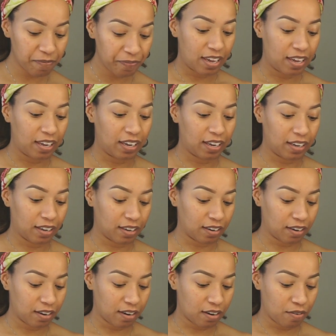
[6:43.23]

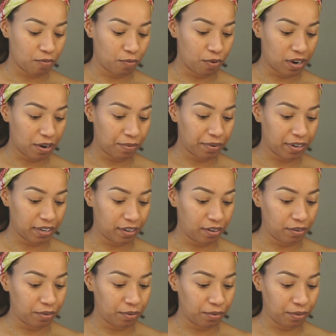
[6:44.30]
And what I wanna
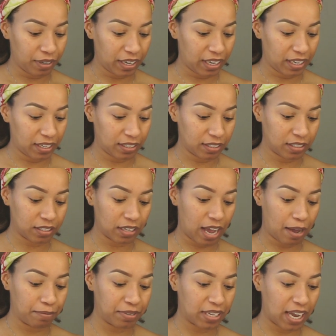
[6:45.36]
do is
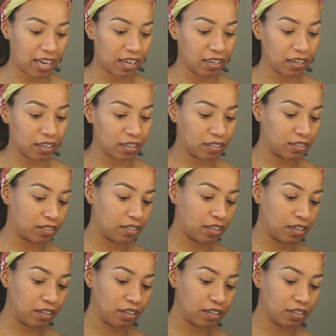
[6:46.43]
I'm taking the
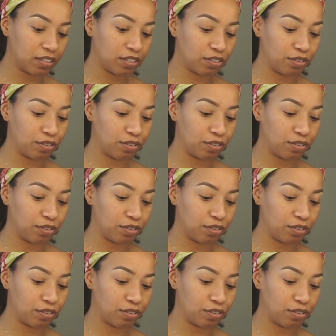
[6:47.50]
concealer